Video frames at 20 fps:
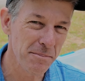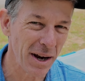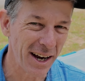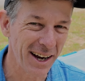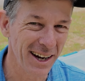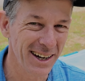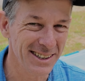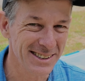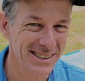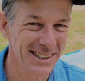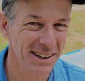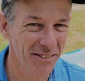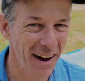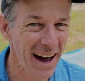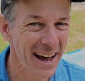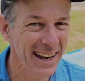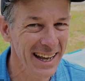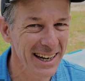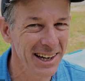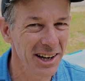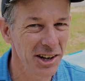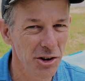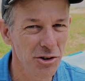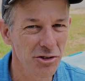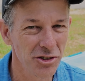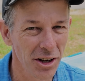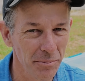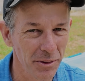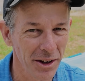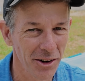because if I need to
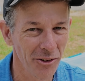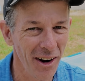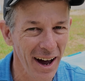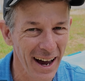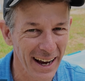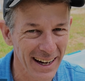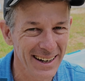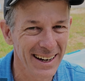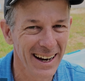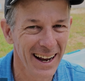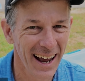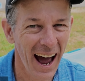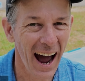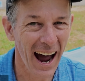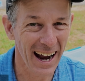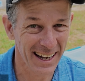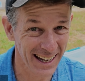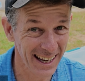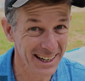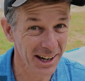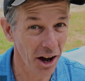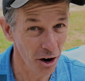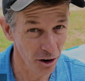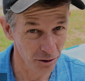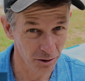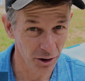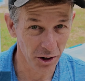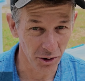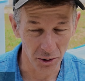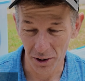do something right, I tend to
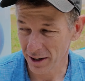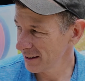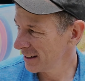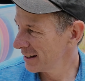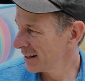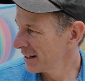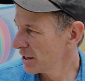overdo it.